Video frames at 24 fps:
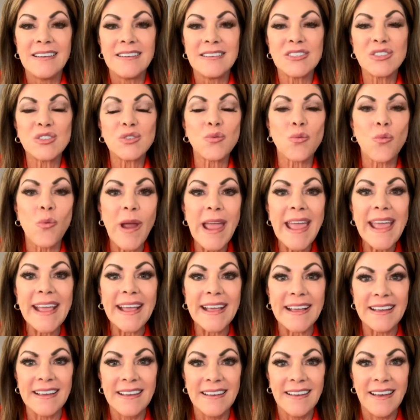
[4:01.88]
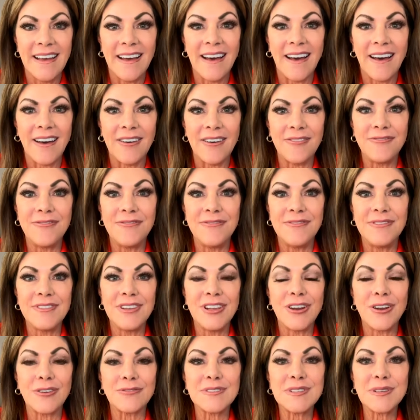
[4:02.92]
swing of,
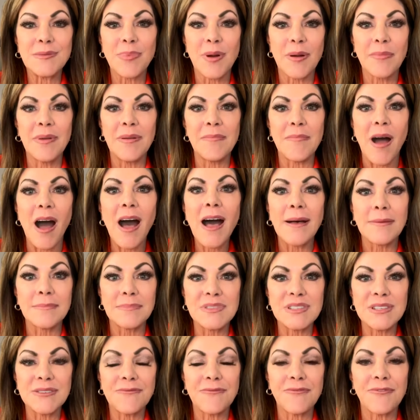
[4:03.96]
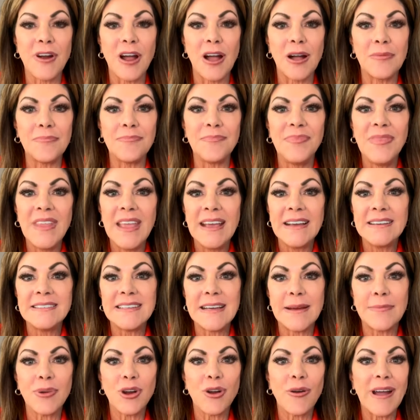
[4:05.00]
you know, suburban moms from
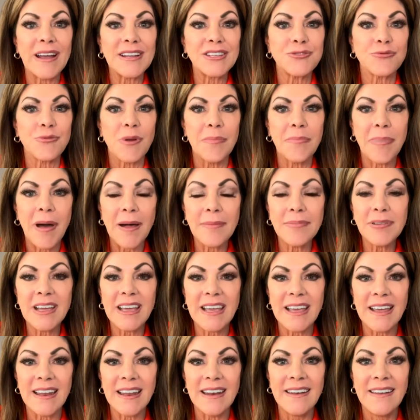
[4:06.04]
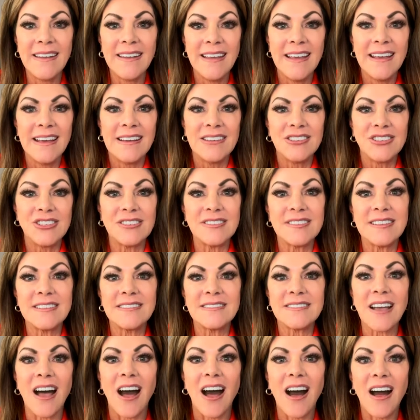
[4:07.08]
Democrat to Republican just
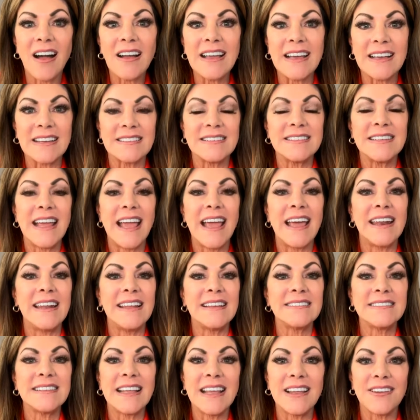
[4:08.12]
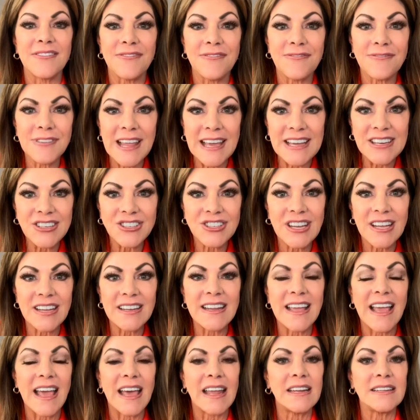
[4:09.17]
since August, and it's
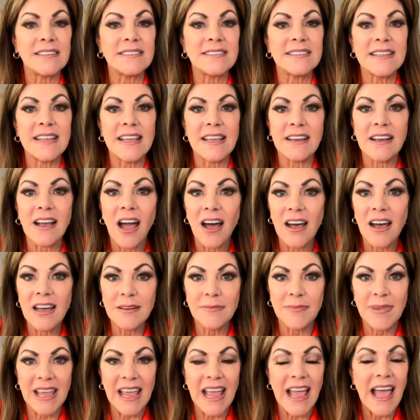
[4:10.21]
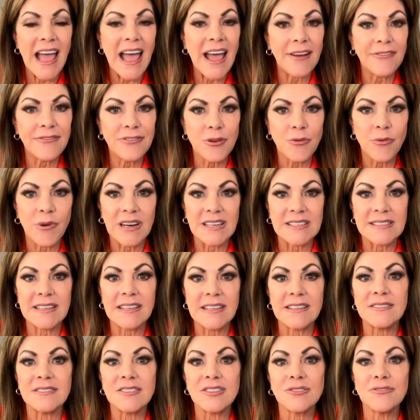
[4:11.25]
inflation and it's the economy. Everyone is
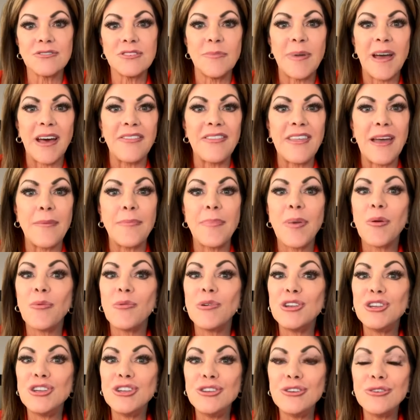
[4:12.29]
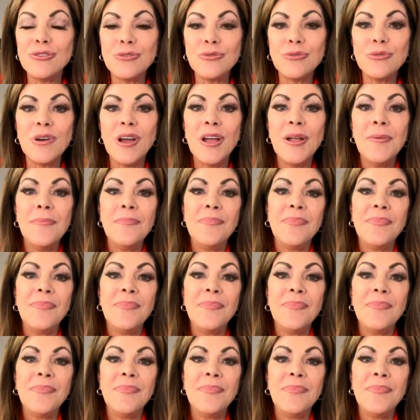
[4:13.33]
concerned about that. But when you